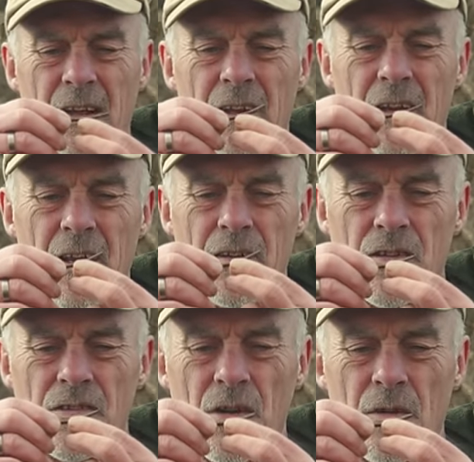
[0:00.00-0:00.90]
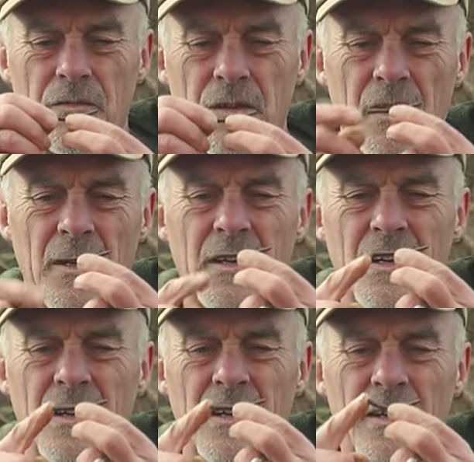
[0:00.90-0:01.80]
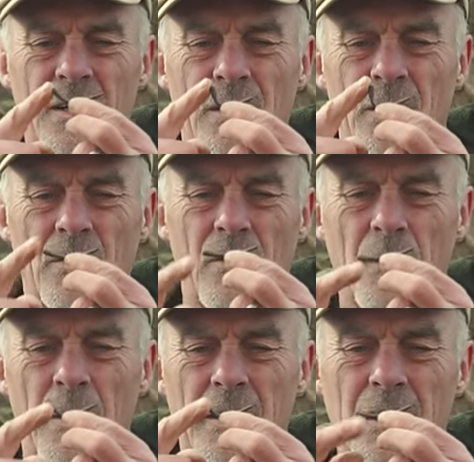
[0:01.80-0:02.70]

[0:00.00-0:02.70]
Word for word: and there's your soft rubber